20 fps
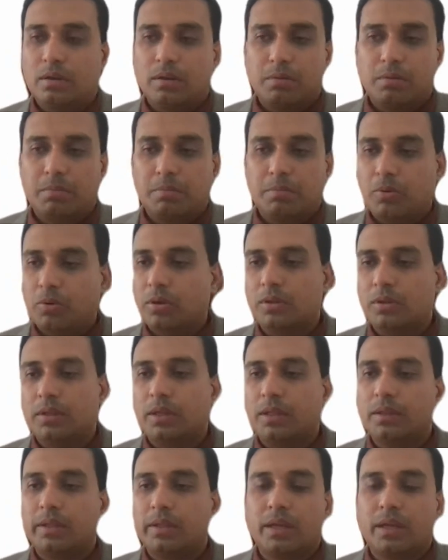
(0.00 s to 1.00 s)
more
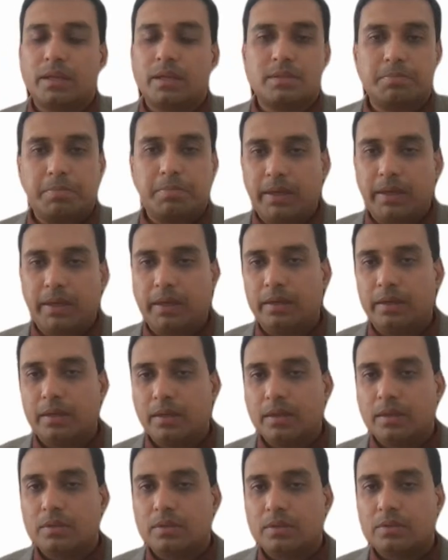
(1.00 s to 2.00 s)
than their speed,
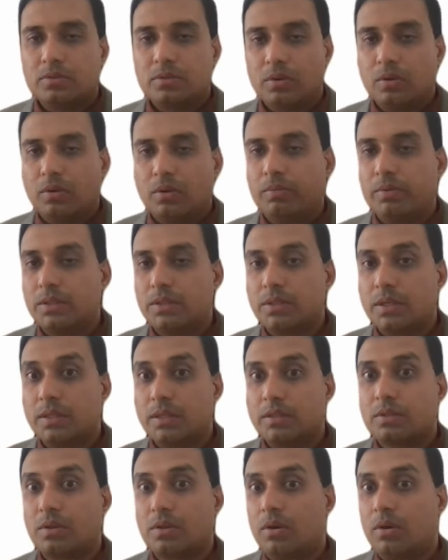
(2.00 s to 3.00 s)
so which
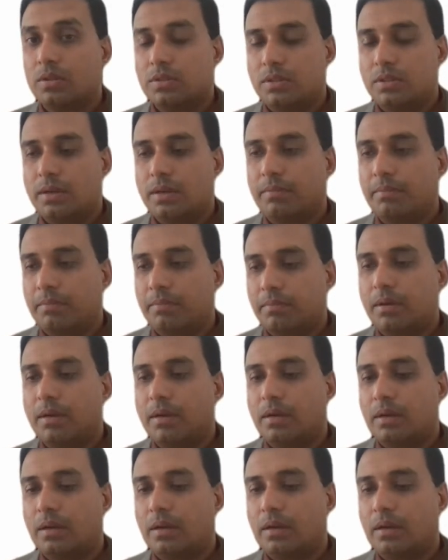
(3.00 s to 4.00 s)
has caused them
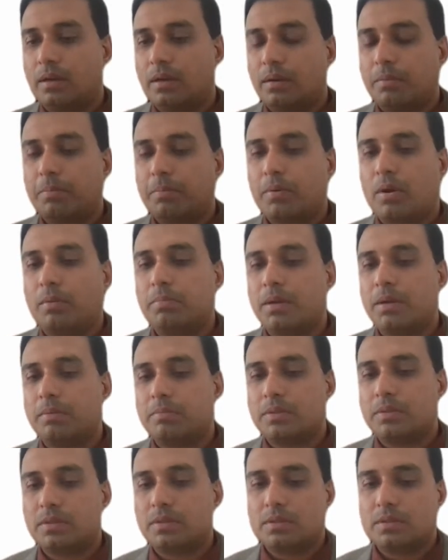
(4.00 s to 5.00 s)

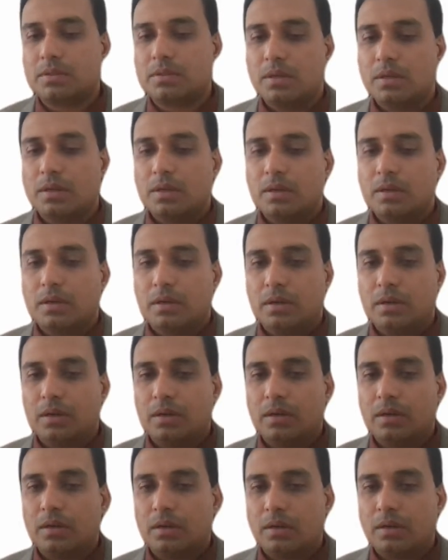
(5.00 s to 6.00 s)
problems
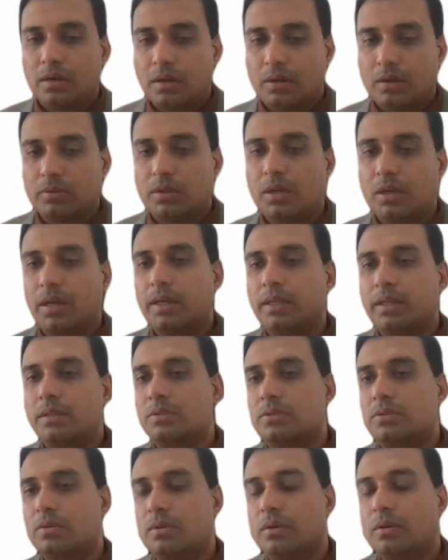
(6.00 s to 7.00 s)
down the line.
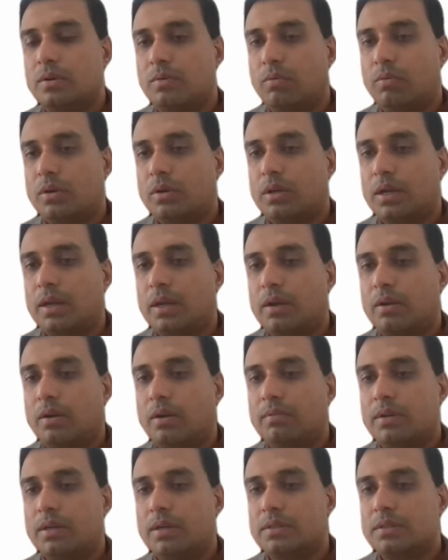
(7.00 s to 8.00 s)
So what I
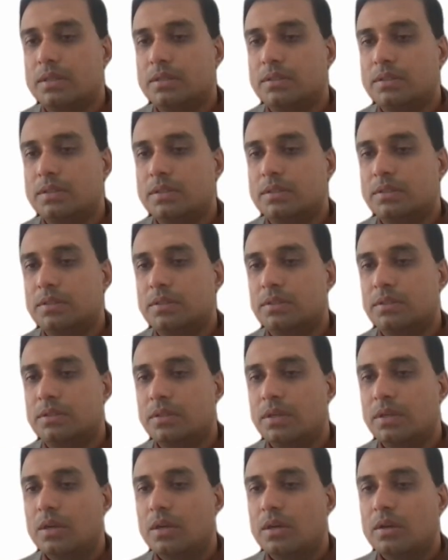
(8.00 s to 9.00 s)
always suggest
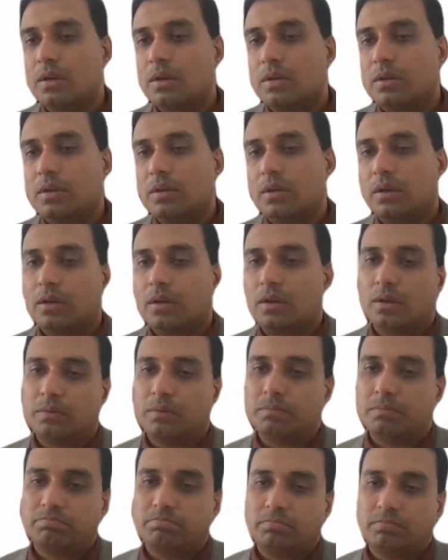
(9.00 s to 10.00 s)
is
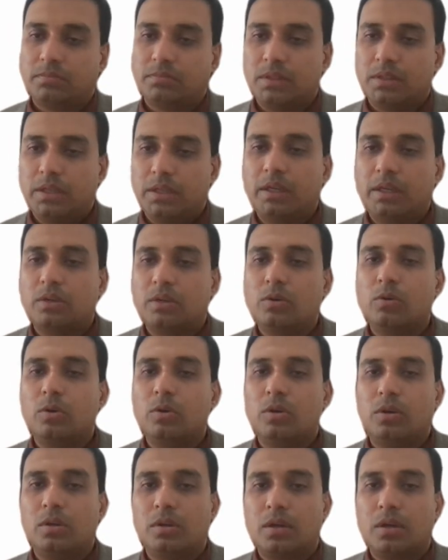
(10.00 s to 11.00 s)
uh, eat
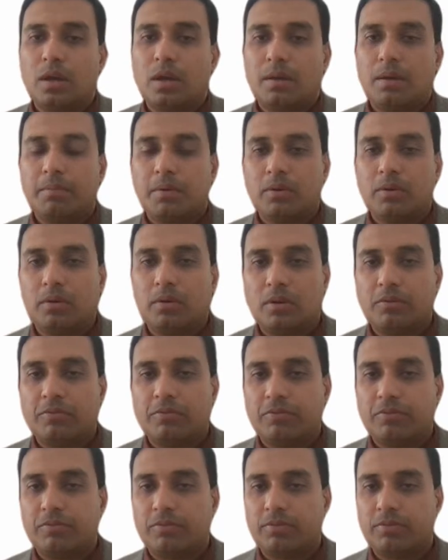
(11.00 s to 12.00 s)
good amount of